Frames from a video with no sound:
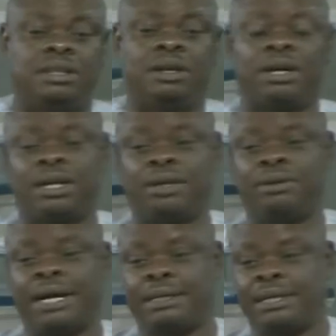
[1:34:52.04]
Okay,
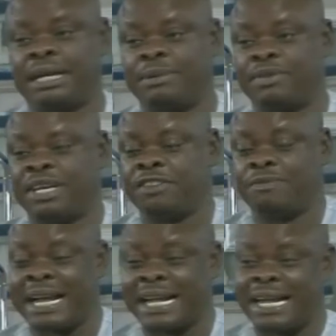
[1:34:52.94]
right now, let me go. If
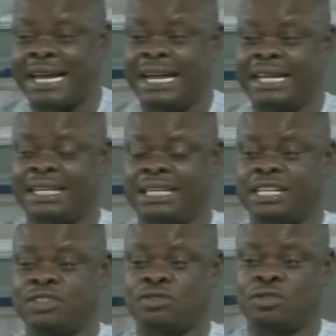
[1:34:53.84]
my car
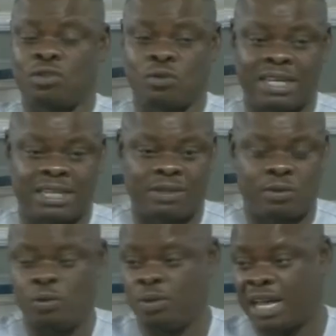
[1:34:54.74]
is not working,
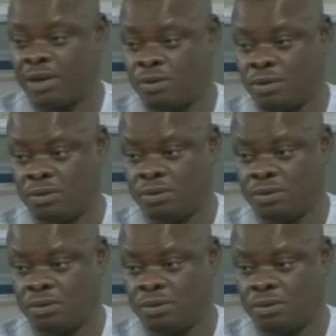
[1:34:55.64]
who will I call?